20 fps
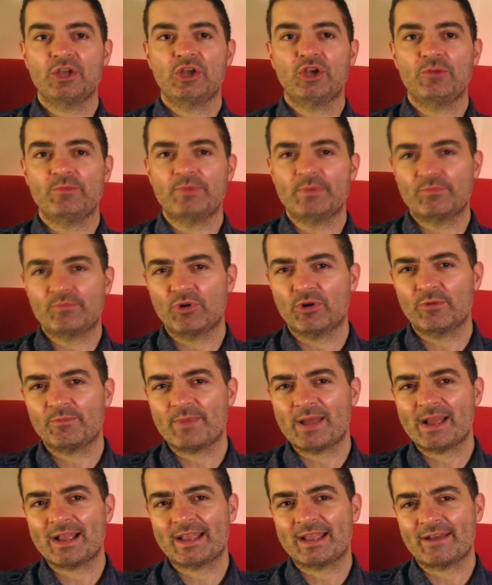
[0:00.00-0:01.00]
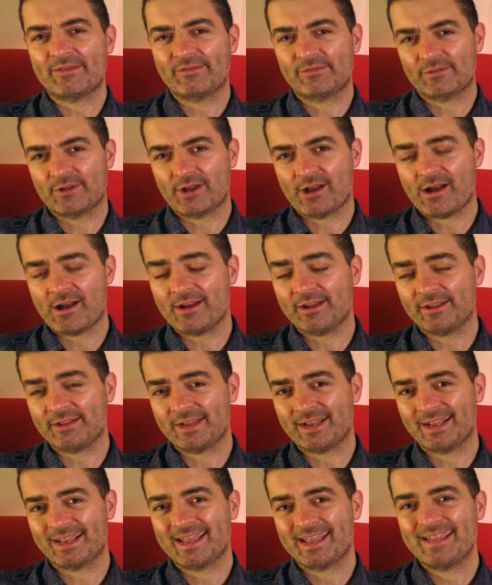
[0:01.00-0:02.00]
who'd been brought back after a heart
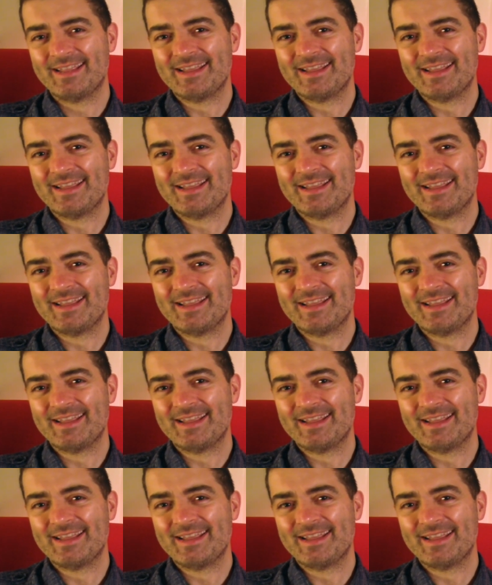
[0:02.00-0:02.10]
attack,